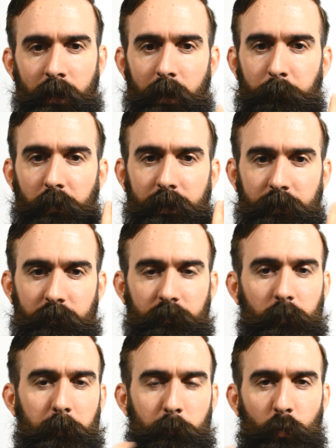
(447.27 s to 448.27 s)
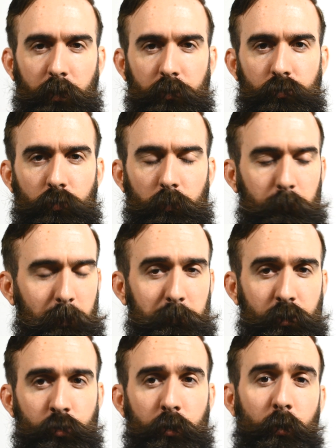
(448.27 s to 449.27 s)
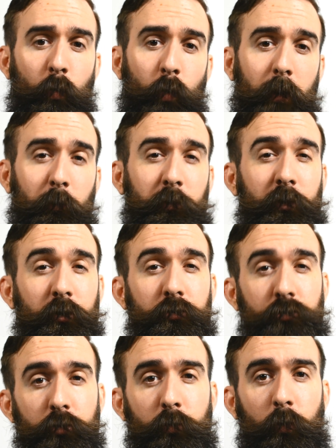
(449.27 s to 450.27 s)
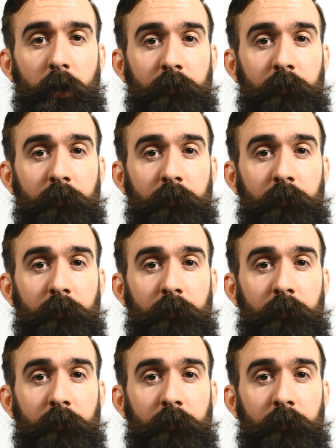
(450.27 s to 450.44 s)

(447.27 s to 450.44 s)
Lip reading: I'd probably get this a little bit more in control, but I'm going to show you what we're going to do